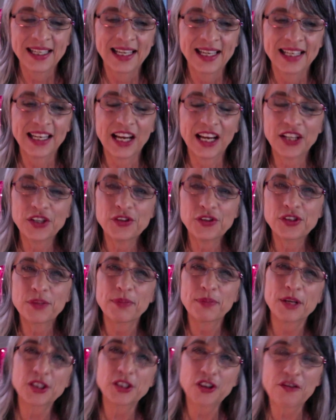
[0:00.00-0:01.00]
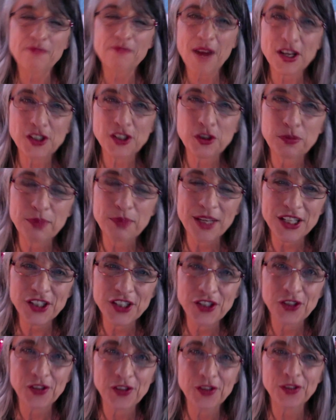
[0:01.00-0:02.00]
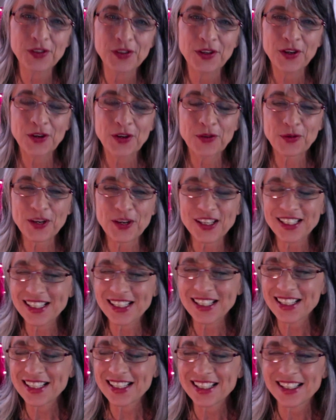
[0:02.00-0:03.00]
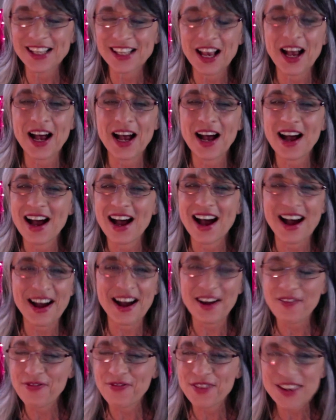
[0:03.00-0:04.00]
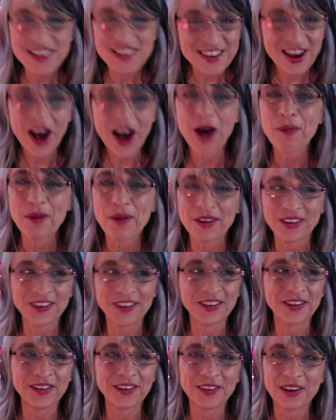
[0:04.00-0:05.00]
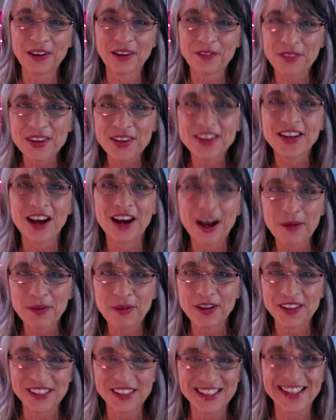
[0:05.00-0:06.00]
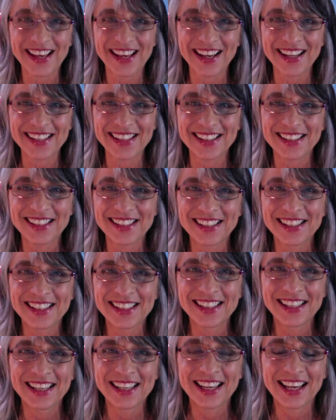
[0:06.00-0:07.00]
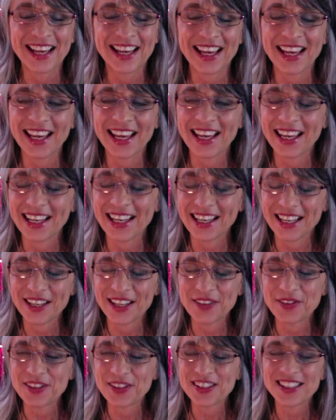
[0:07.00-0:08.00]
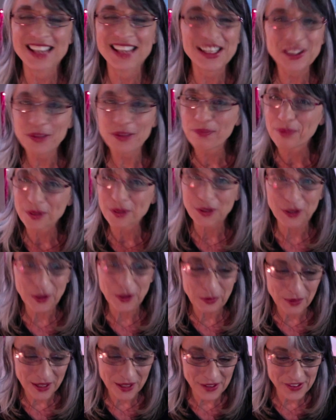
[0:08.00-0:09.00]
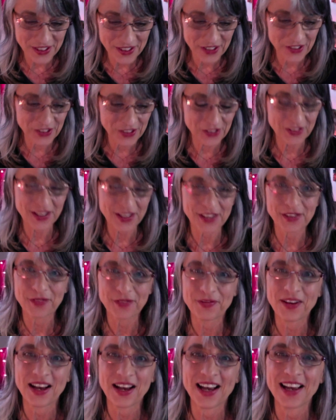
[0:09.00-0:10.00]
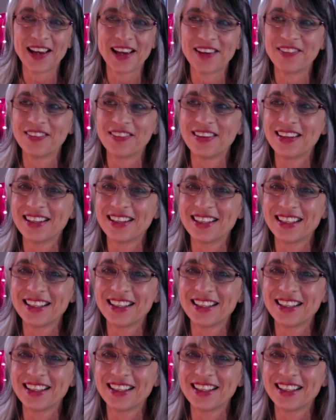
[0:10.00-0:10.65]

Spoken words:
Now I use the picture of Machu Picchu, which is a phenomenal sight. And it was such a blur when I was there in 2005.